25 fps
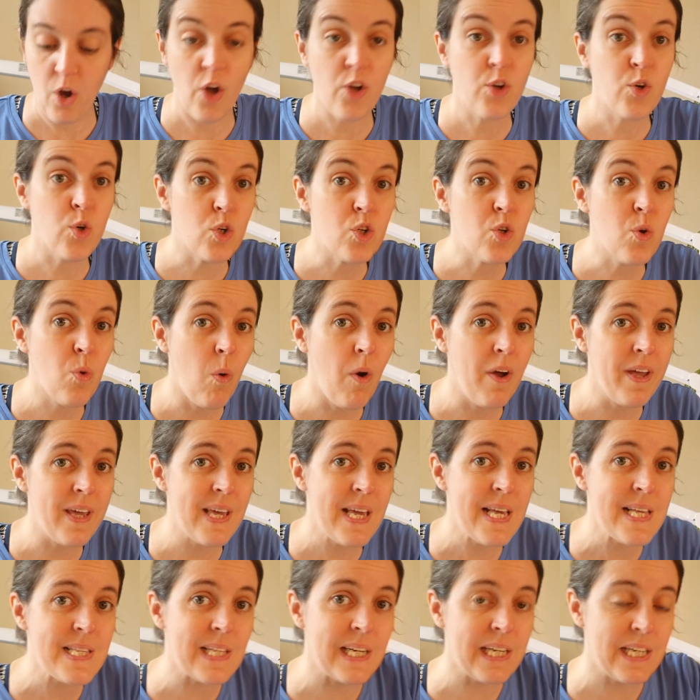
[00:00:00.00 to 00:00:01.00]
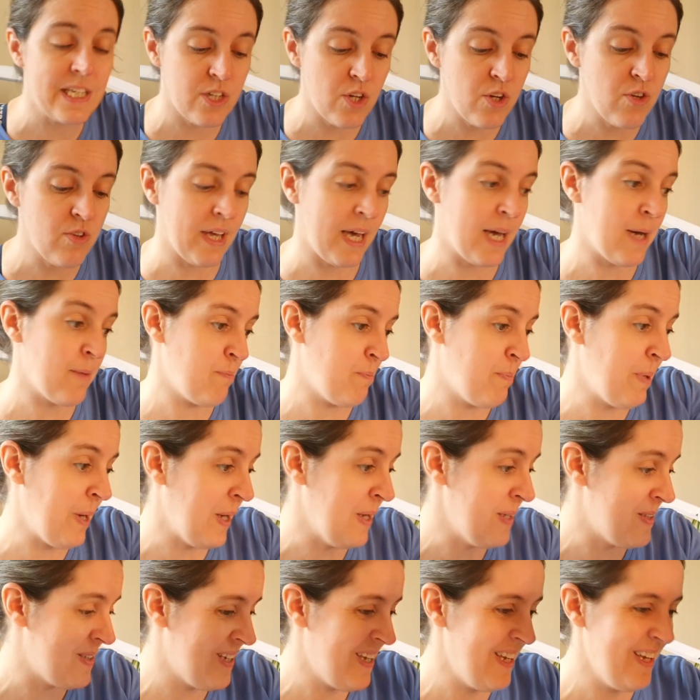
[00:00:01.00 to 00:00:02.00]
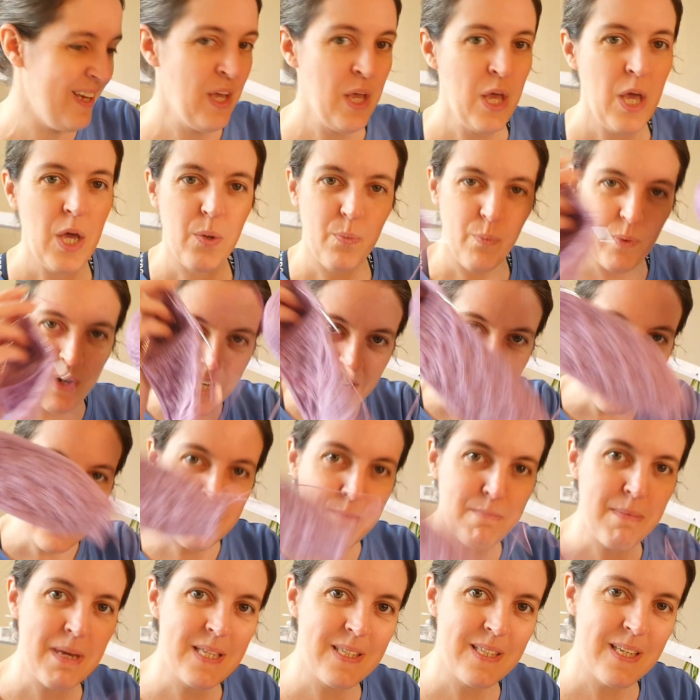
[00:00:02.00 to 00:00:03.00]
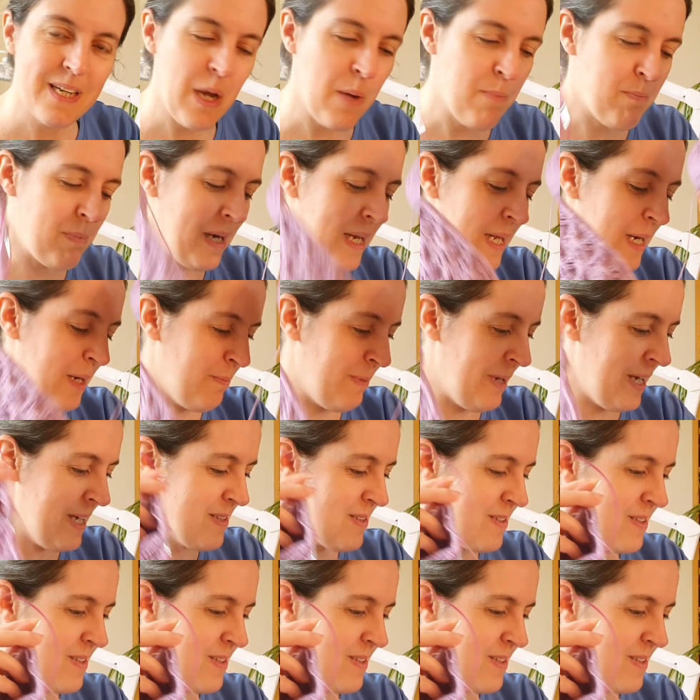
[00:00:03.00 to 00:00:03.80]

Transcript: I could quite easily do that, but we need to mix it up a little bit.